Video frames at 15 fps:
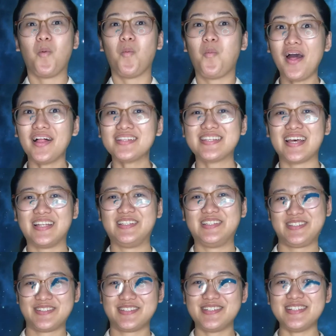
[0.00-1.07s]
Well done,
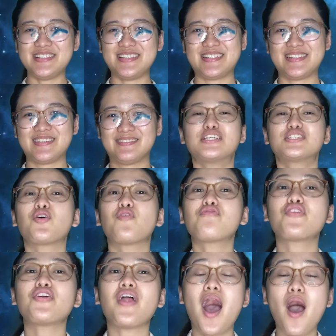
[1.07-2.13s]
learners! So
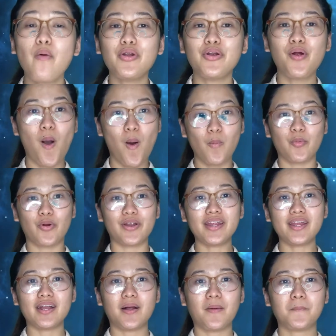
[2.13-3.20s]
for our
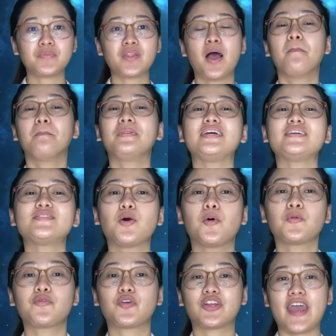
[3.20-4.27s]
homework, please
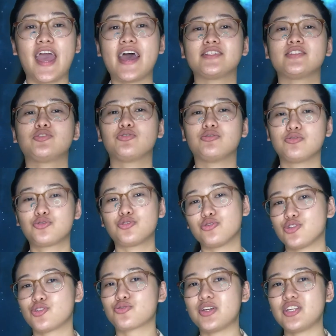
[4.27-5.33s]
don't forget to do
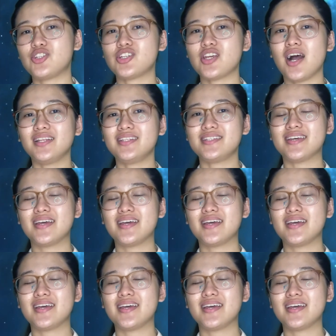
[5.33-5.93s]
the screenshot